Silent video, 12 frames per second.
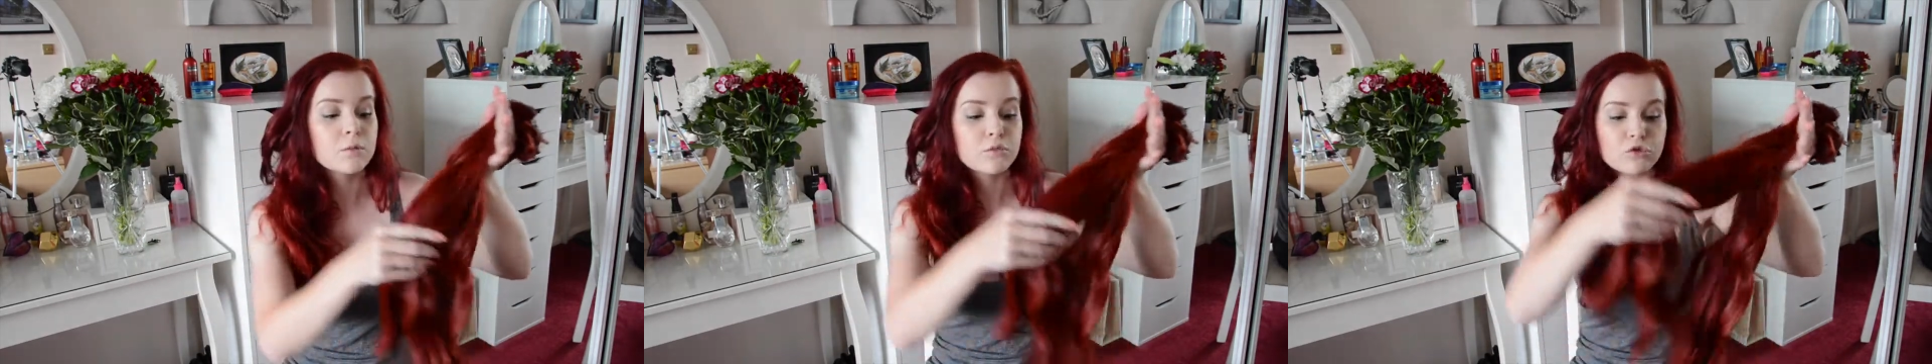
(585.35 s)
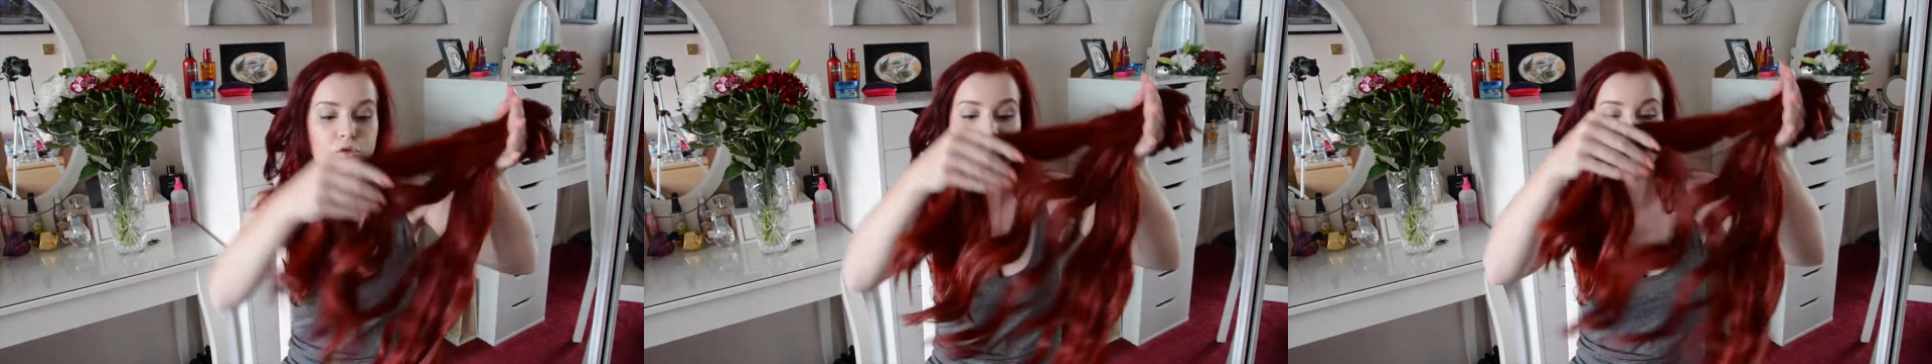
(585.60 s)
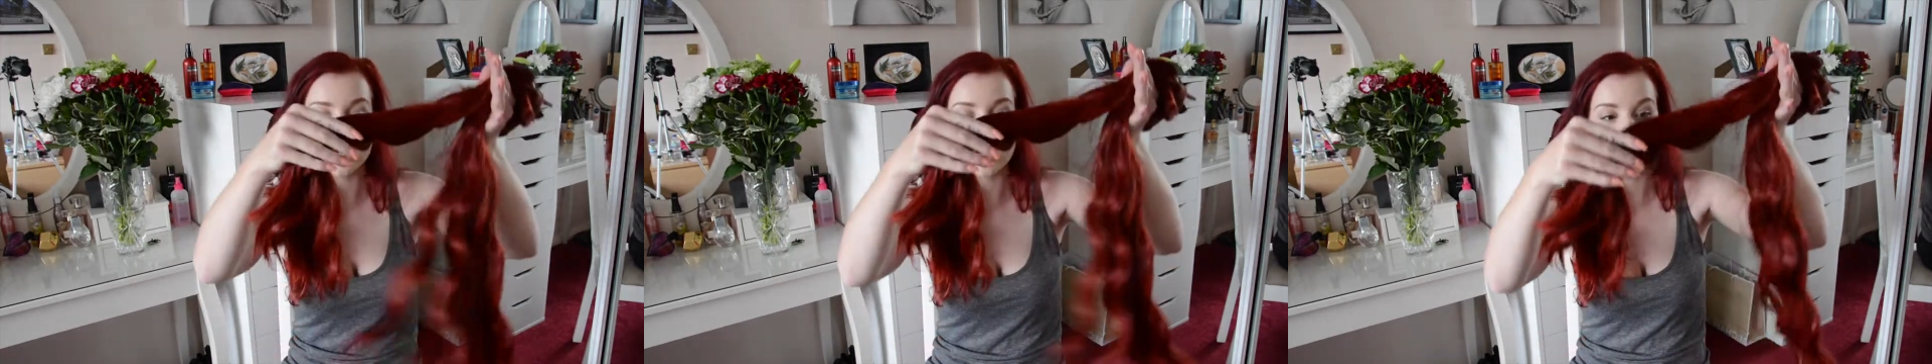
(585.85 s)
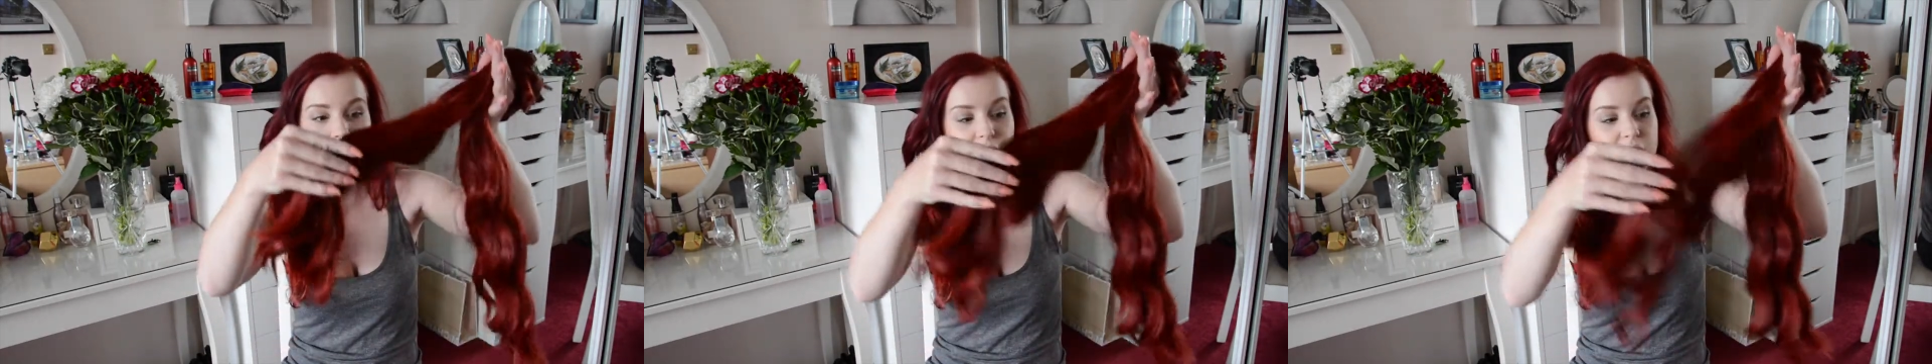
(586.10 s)

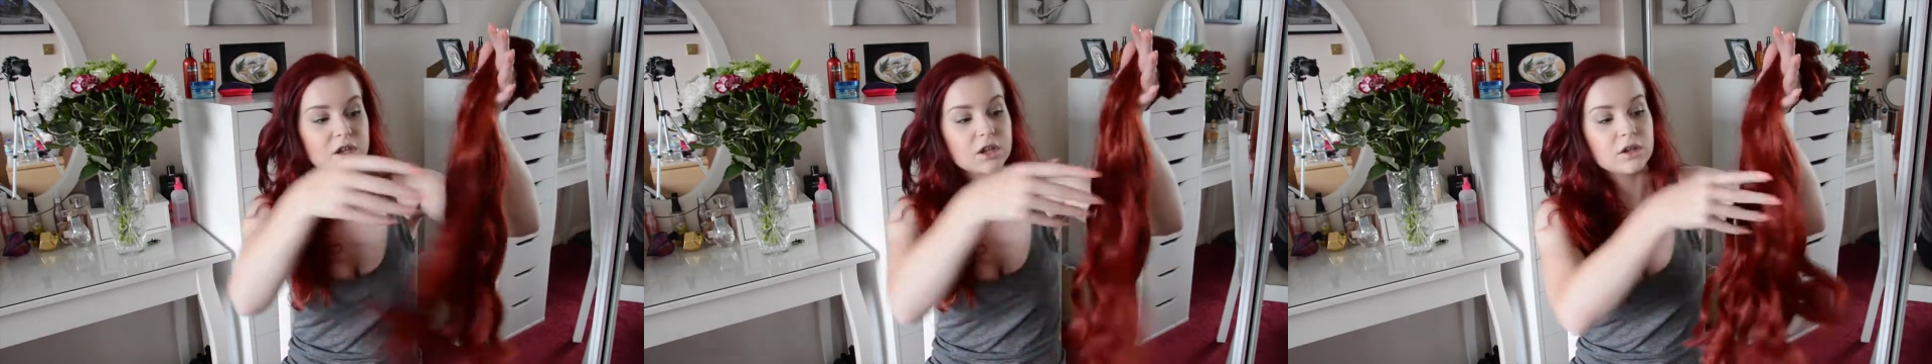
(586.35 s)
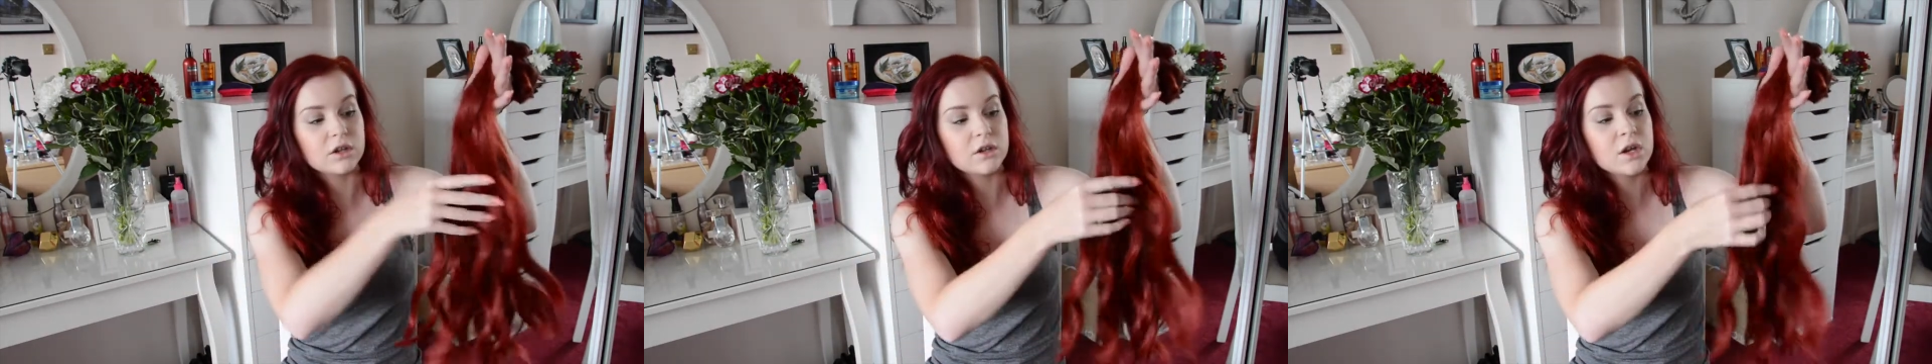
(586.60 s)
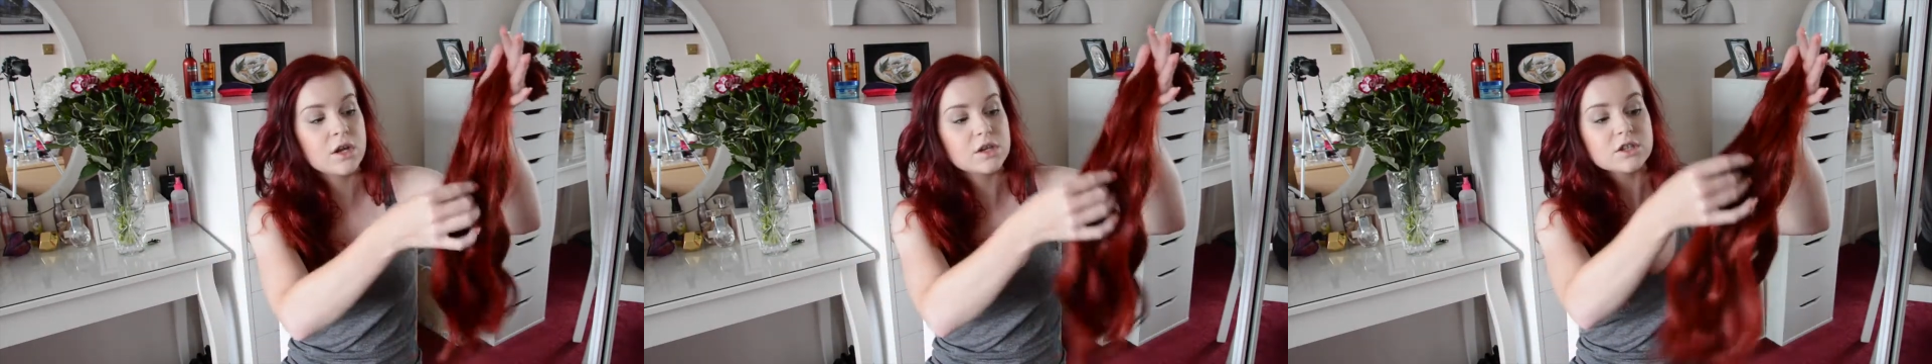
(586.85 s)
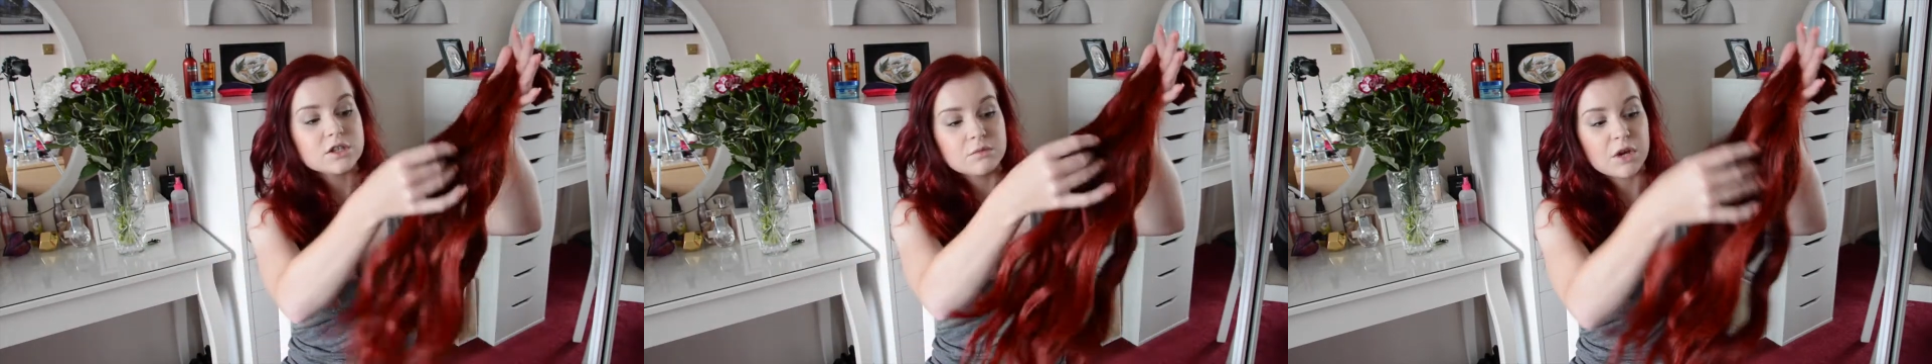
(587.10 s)
pretty immaculate
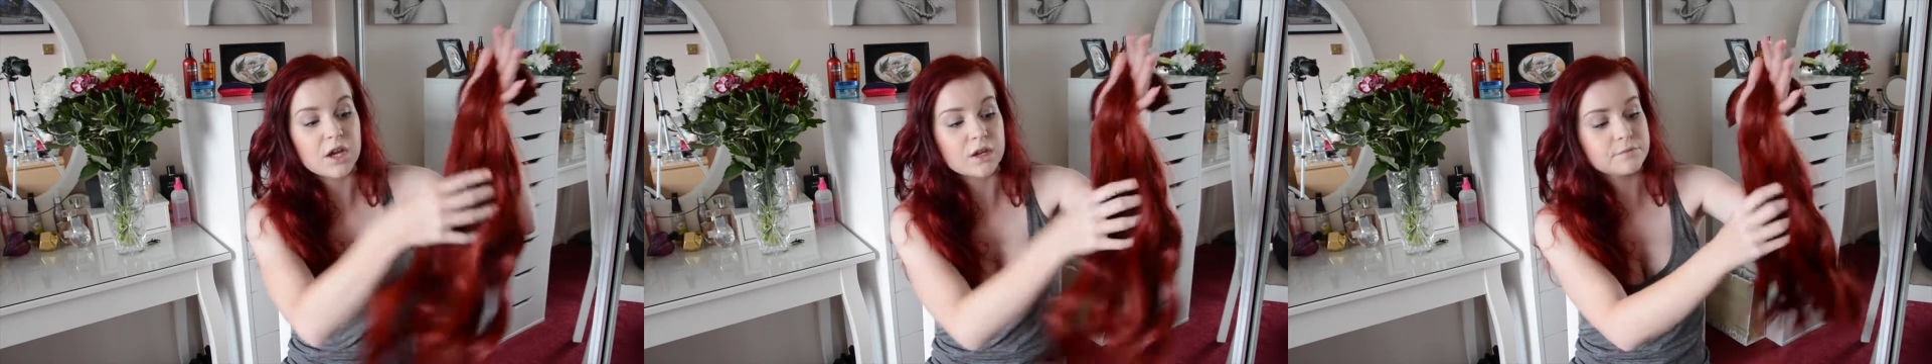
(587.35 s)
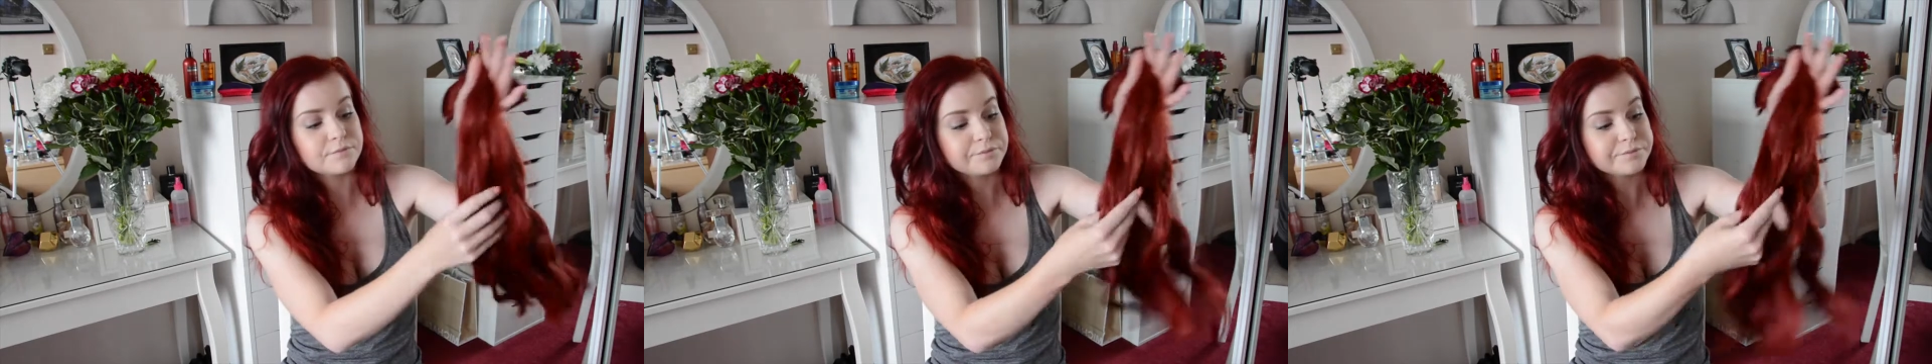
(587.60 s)
to me.